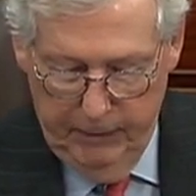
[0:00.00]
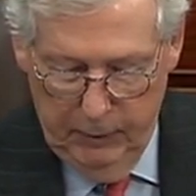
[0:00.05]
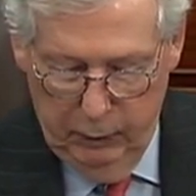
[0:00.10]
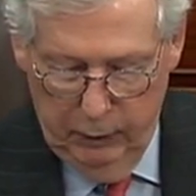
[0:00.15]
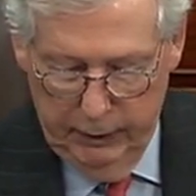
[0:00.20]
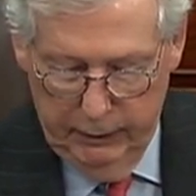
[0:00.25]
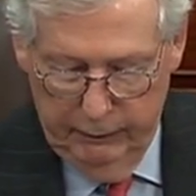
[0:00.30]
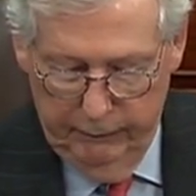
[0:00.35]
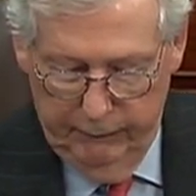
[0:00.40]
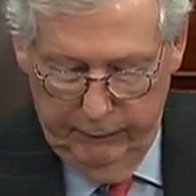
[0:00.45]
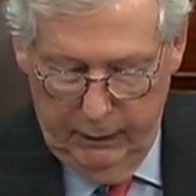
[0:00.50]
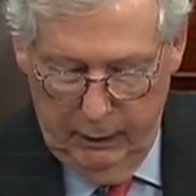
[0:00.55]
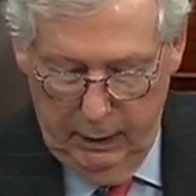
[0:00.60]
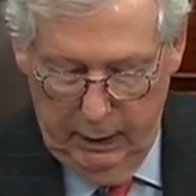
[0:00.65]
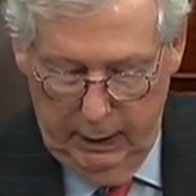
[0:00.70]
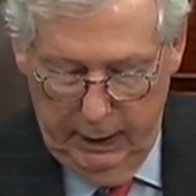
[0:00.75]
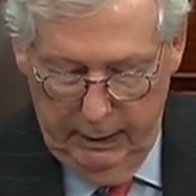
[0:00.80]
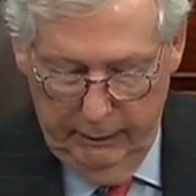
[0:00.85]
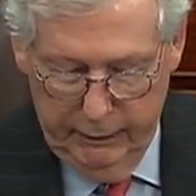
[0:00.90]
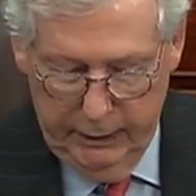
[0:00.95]
what the far
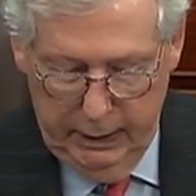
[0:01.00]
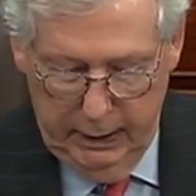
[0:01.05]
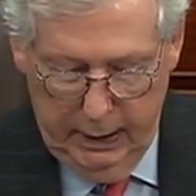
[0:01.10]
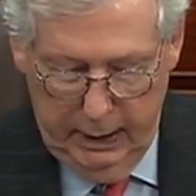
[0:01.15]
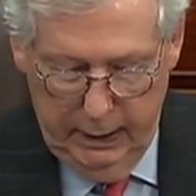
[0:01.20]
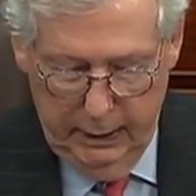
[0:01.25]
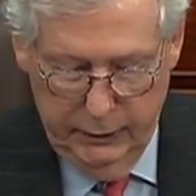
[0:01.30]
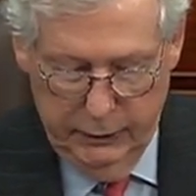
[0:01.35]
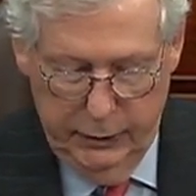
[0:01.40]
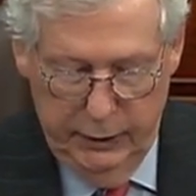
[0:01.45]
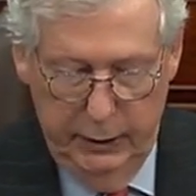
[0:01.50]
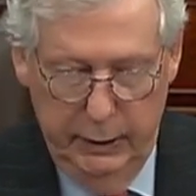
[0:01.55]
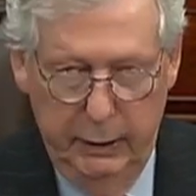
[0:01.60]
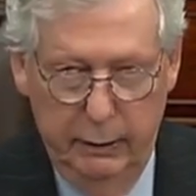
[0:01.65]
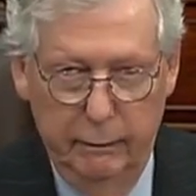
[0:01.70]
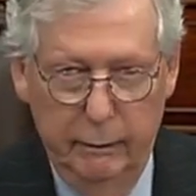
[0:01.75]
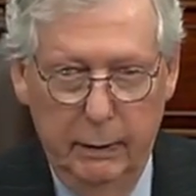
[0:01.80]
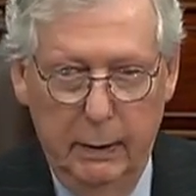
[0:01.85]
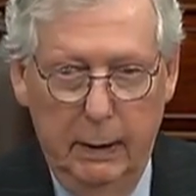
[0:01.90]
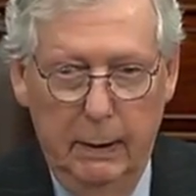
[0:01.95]
left cannot
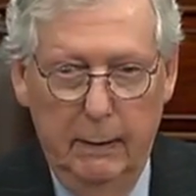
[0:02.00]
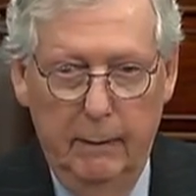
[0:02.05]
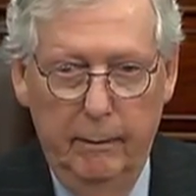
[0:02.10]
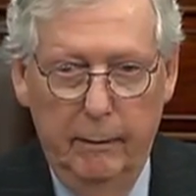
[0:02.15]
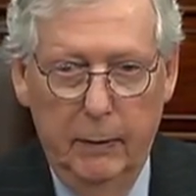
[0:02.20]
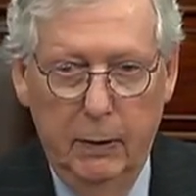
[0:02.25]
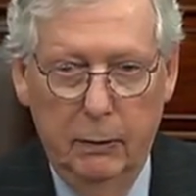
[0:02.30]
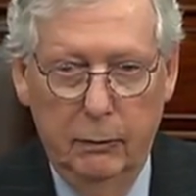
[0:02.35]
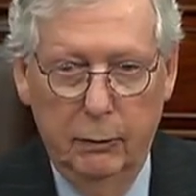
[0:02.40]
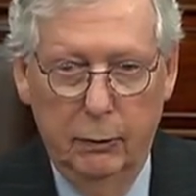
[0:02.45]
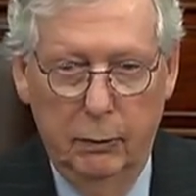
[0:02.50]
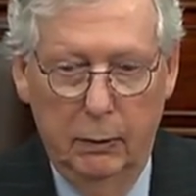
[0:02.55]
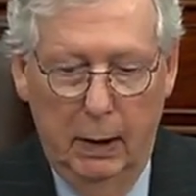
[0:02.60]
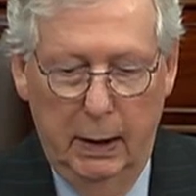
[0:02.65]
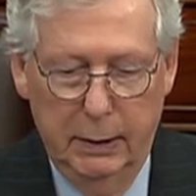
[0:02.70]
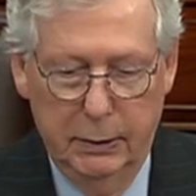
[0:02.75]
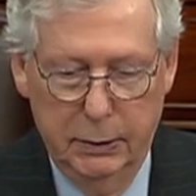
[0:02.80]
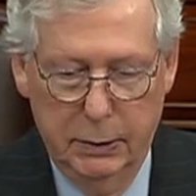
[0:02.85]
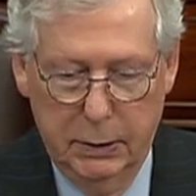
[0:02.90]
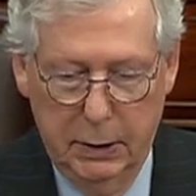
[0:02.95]
achieve through
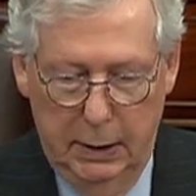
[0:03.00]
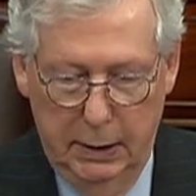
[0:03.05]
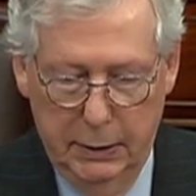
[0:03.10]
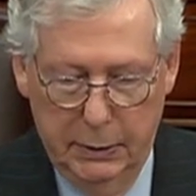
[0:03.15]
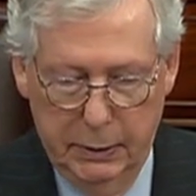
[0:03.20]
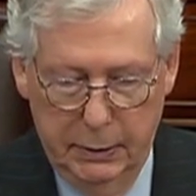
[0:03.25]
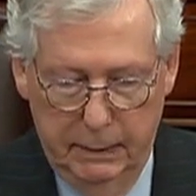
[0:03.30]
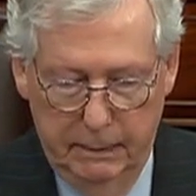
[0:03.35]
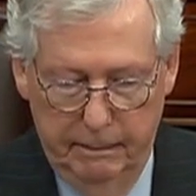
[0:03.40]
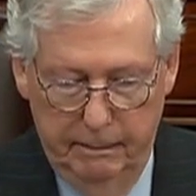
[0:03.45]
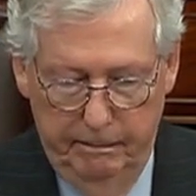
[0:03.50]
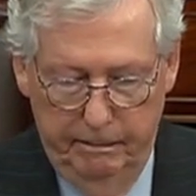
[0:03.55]
legislation.